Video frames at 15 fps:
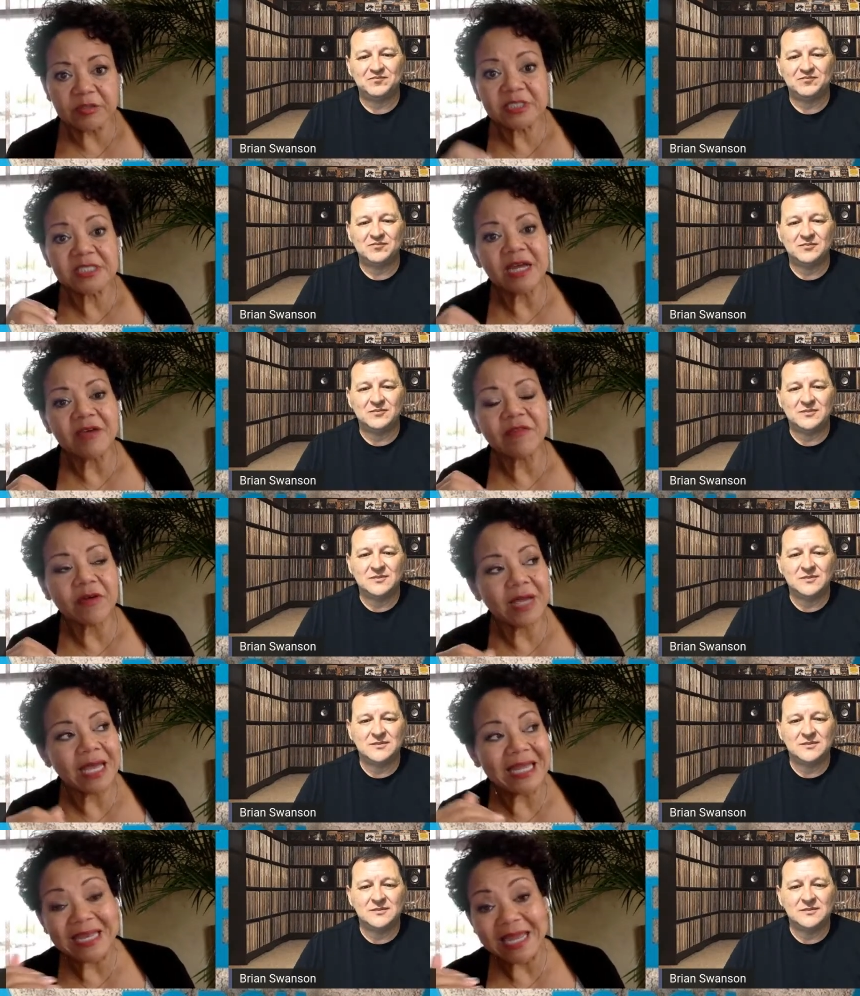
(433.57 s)
Speaker 1: there's
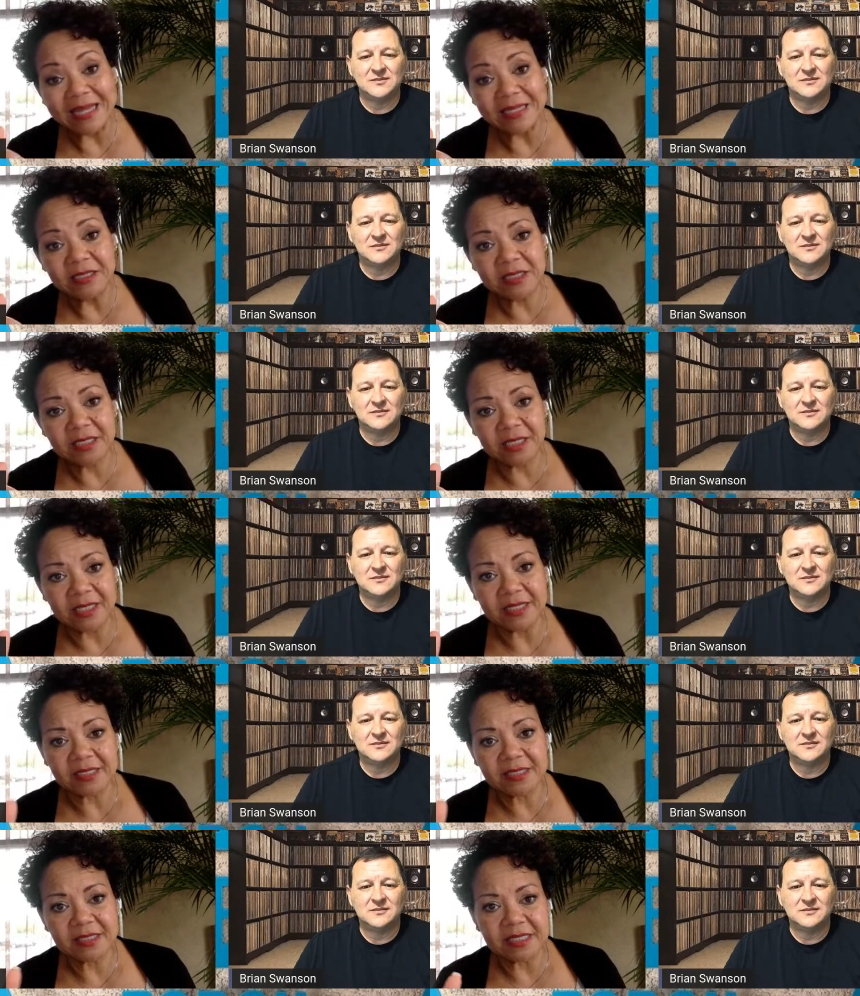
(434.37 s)
never an end
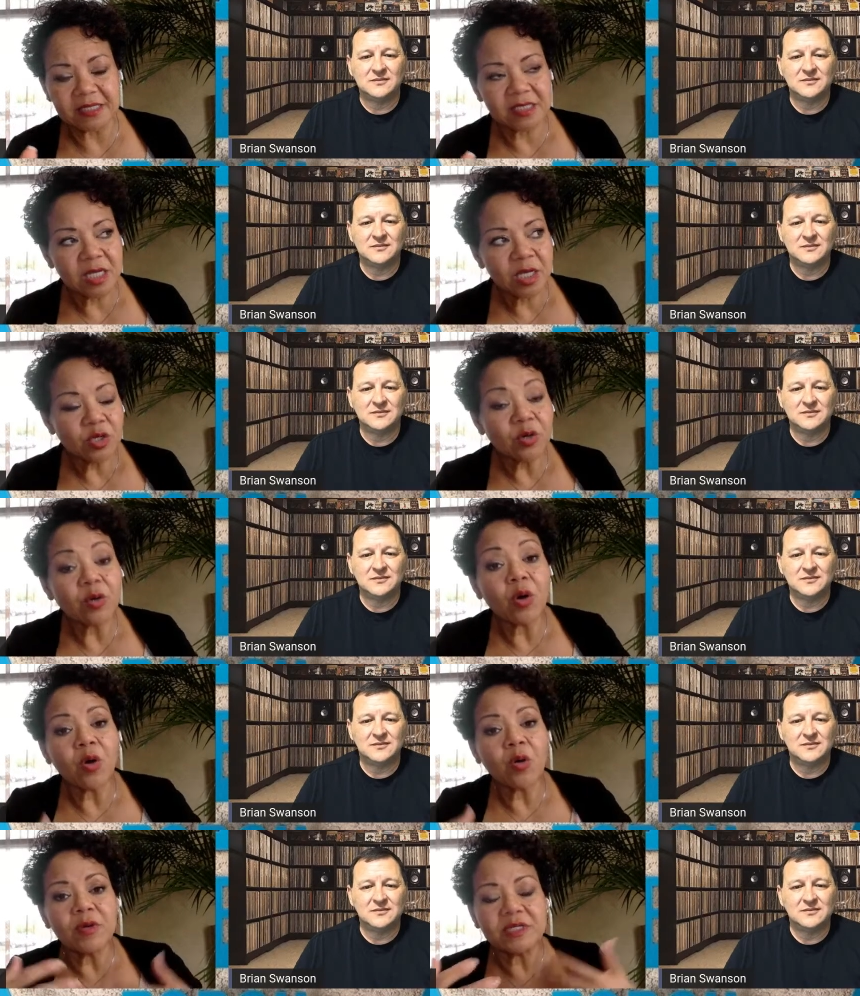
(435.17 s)
to this. It's
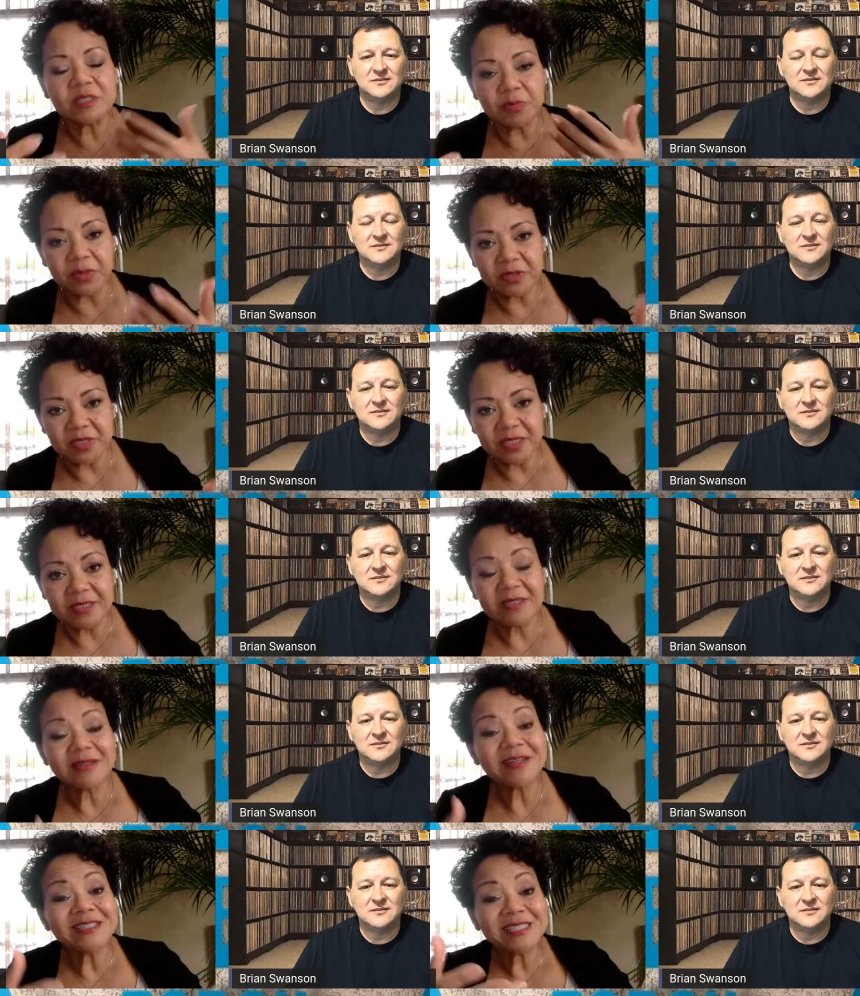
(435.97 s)
you're always
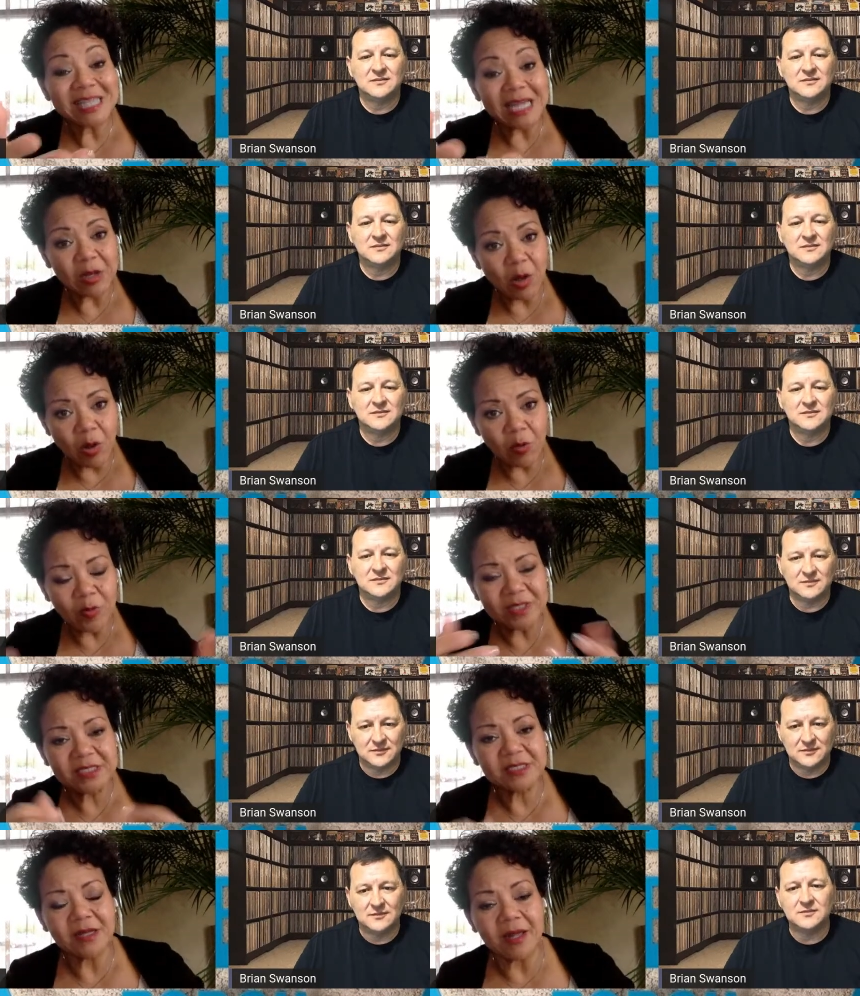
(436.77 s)
building. It's that
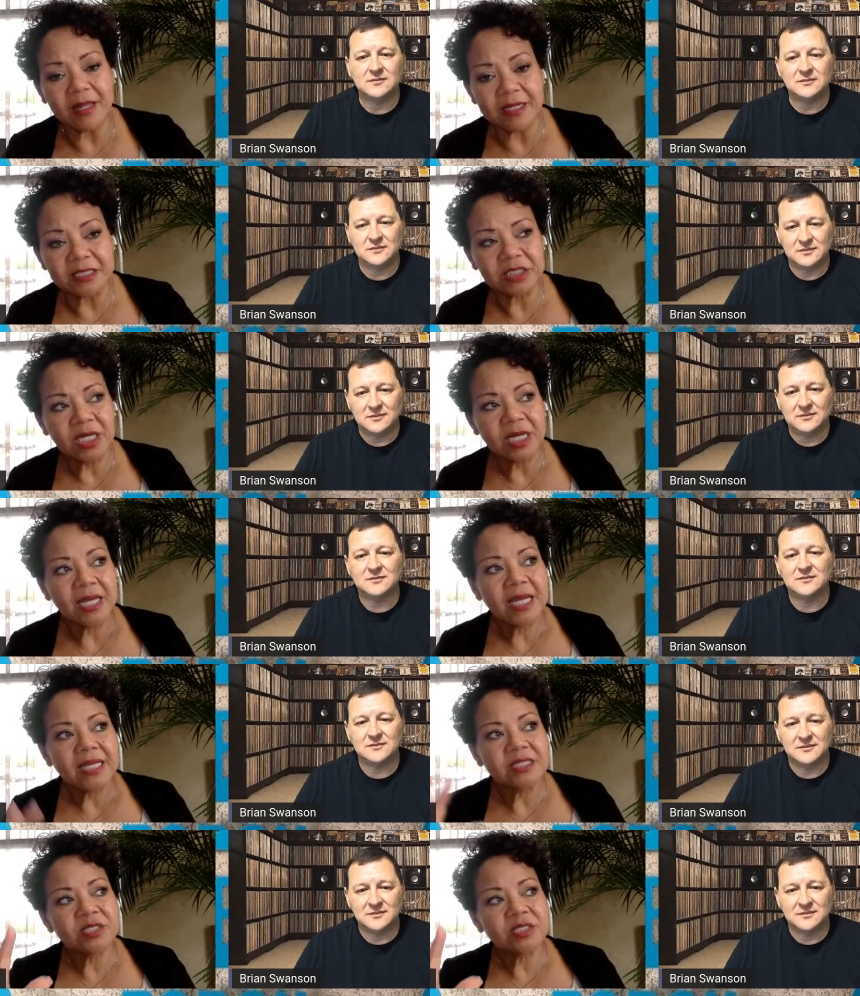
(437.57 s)
always mm-hmm. knowledge.